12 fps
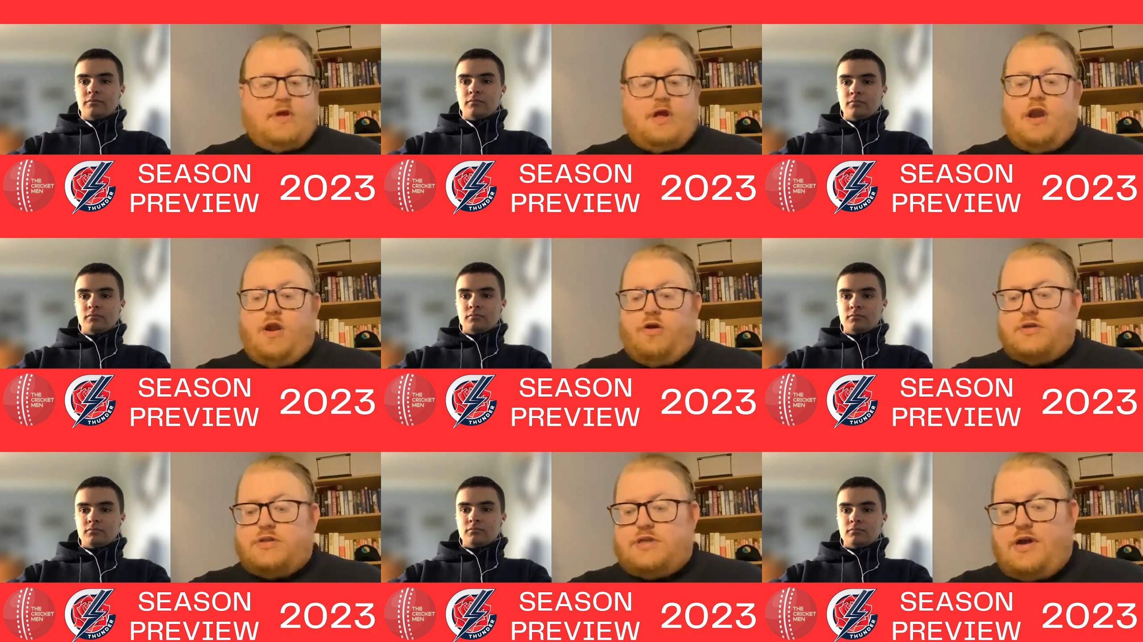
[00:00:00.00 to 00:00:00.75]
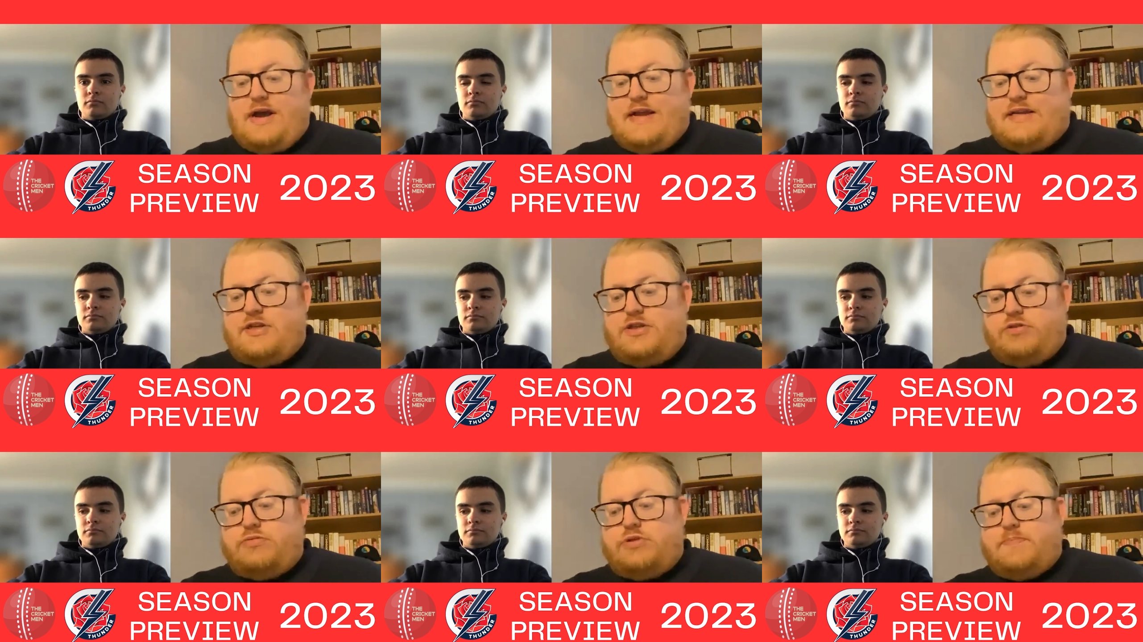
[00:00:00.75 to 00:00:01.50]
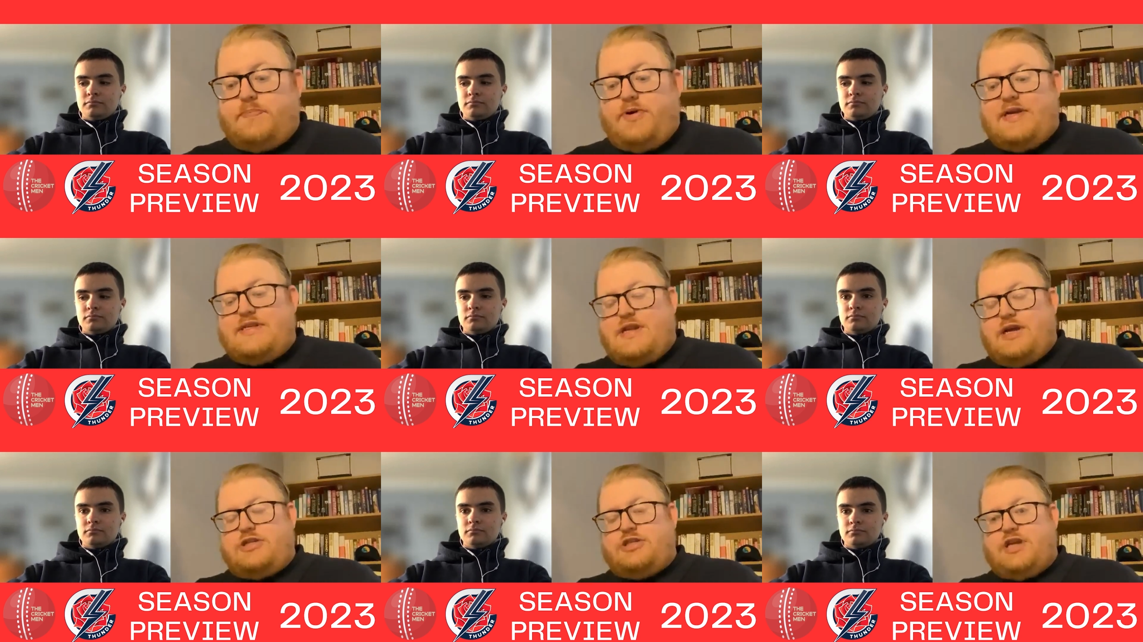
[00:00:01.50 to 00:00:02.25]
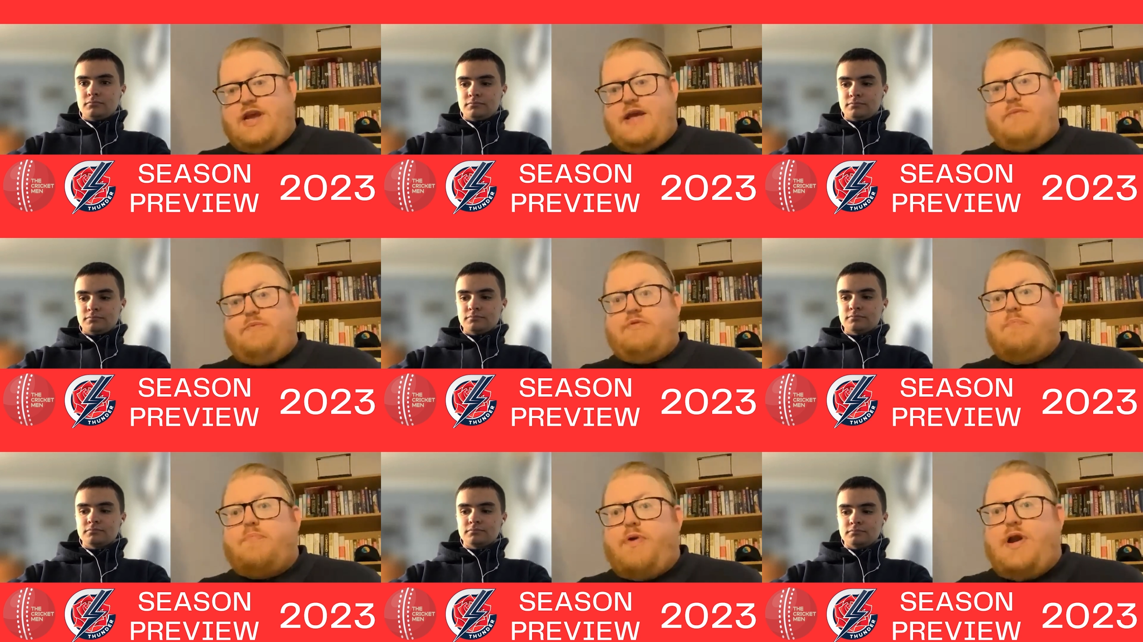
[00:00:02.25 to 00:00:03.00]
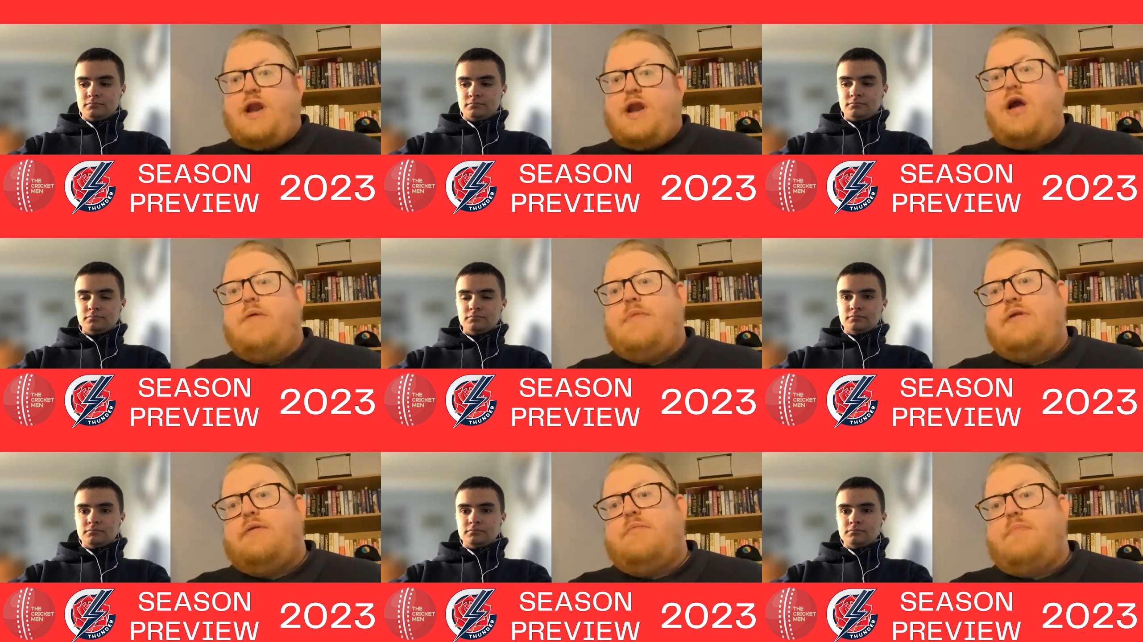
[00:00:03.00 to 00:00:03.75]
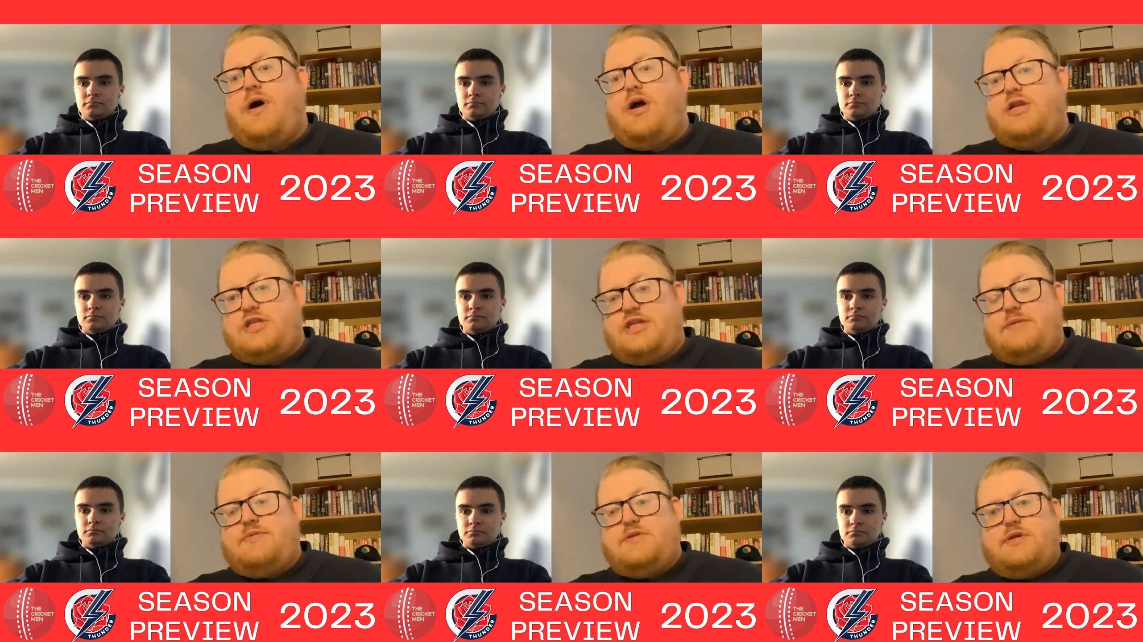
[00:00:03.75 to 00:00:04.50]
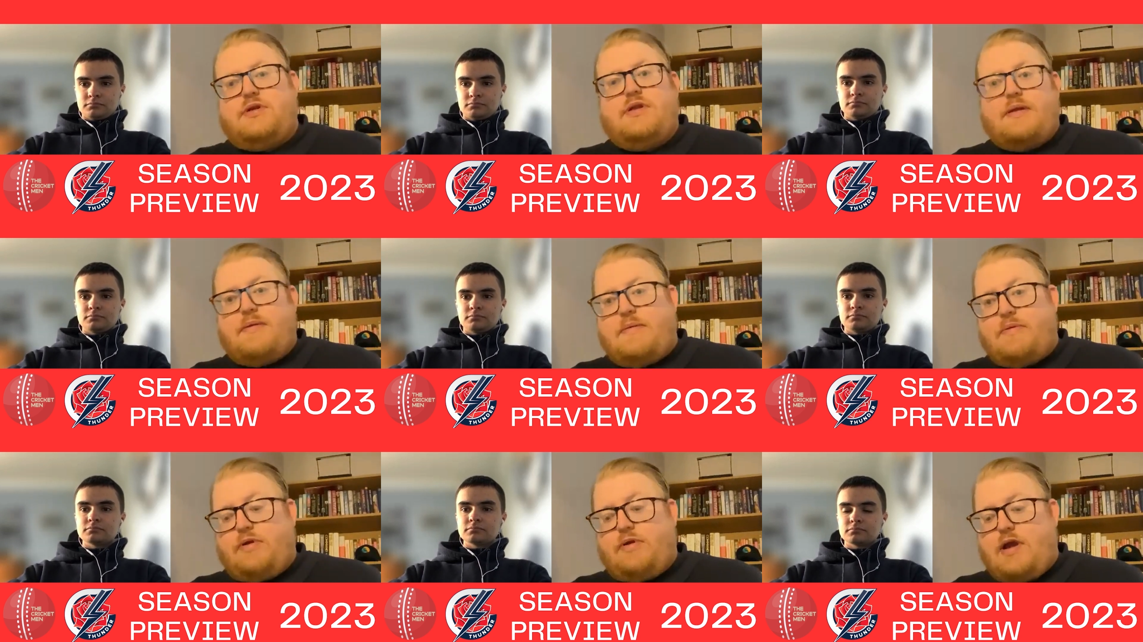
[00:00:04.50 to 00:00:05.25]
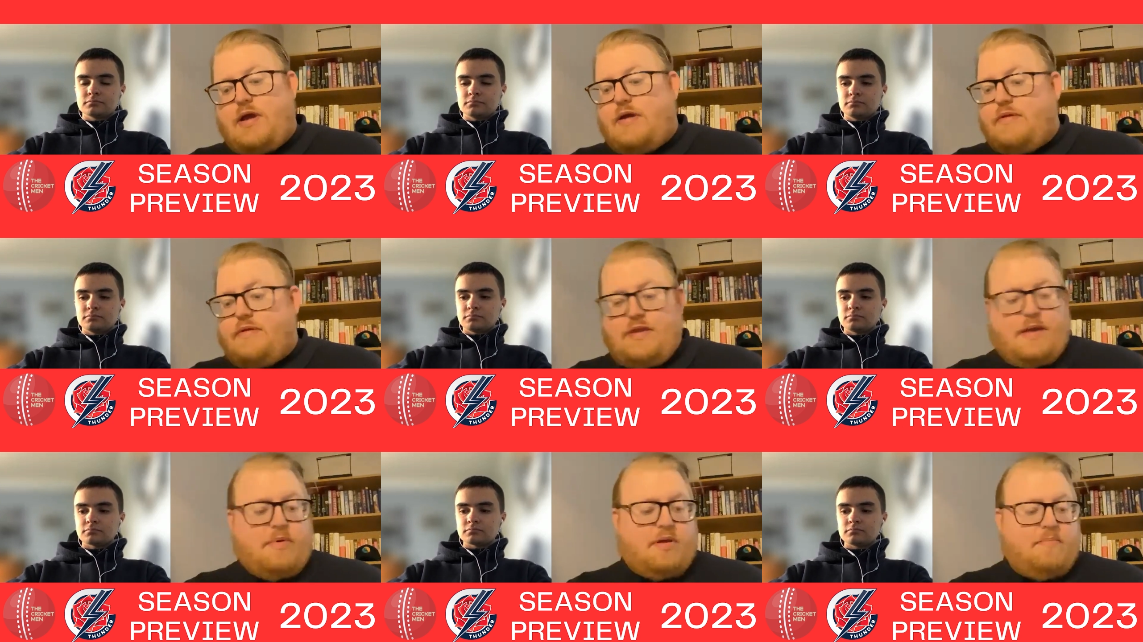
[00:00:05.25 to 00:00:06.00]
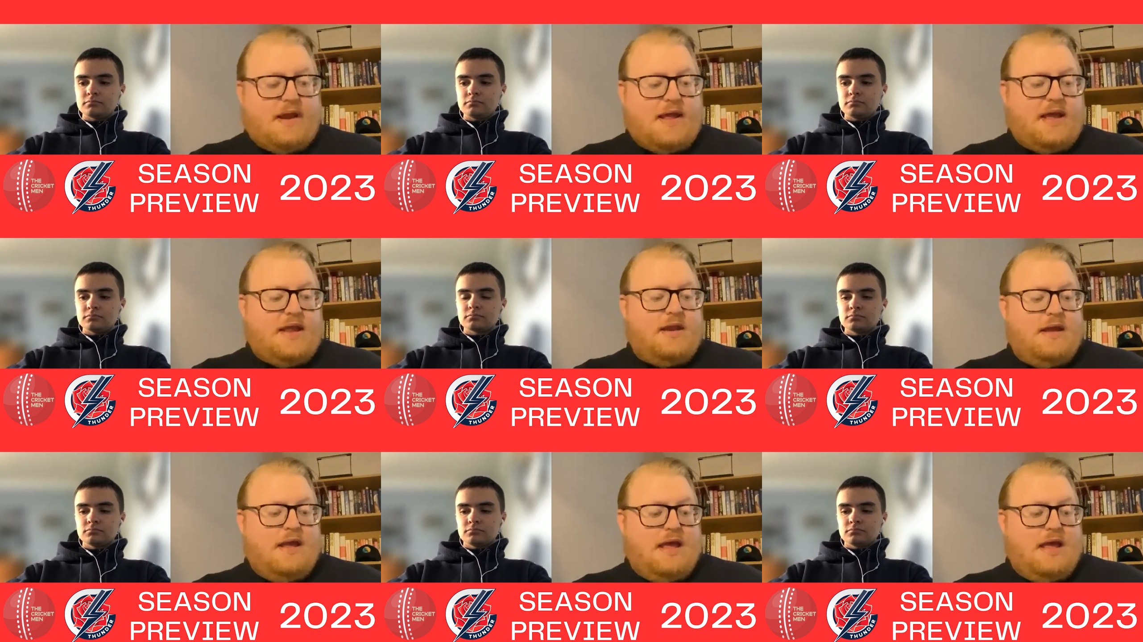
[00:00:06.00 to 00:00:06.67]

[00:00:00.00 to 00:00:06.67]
Speaker 1: alongside Georgie Boyce last year was a brilliant opening partnerships that they were that they were completing.